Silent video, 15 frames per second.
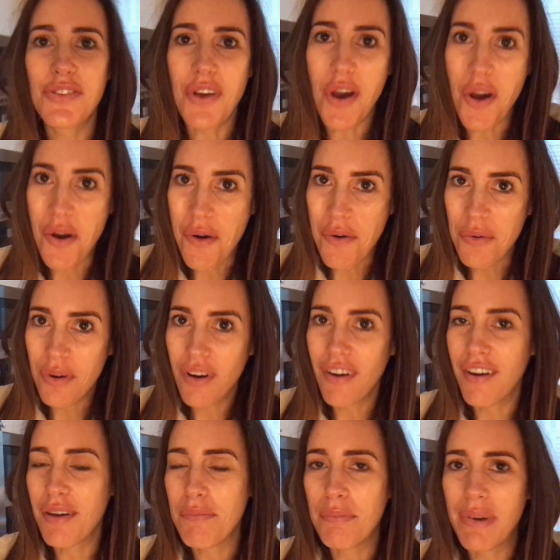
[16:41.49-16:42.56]
so
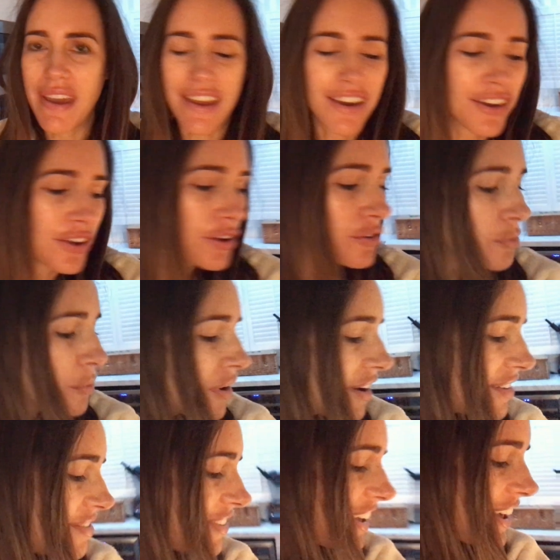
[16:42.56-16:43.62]
I'm being a good
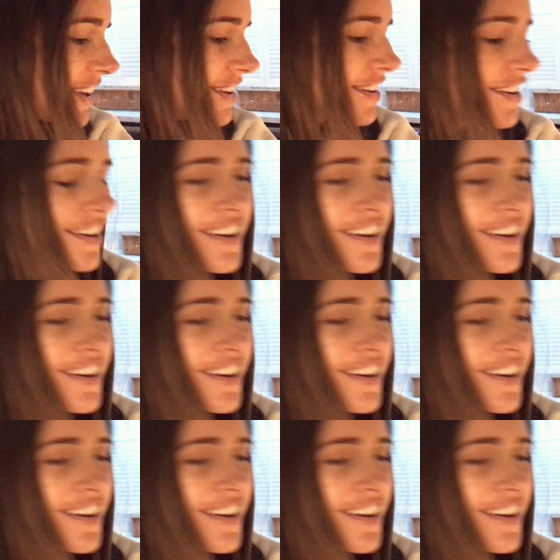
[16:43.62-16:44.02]
wifey